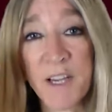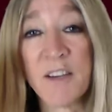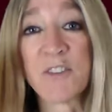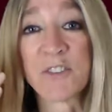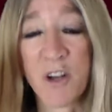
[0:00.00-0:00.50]

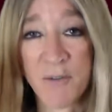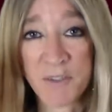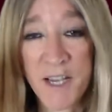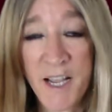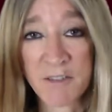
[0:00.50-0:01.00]
a
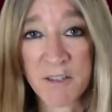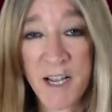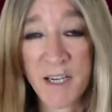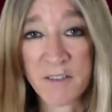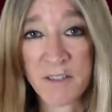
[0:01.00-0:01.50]
soft
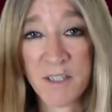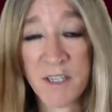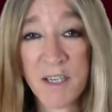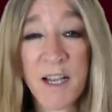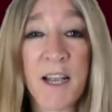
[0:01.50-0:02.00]
cataract,
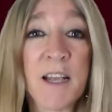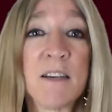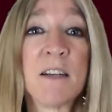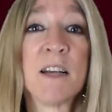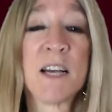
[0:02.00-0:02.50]

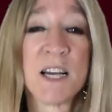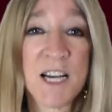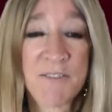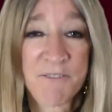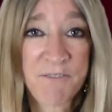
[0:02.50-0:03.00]
and
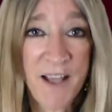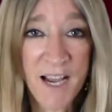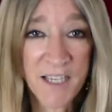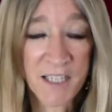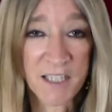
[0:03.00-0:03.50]

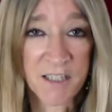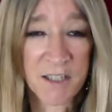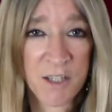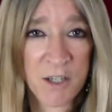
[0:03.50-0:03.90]
aphakia,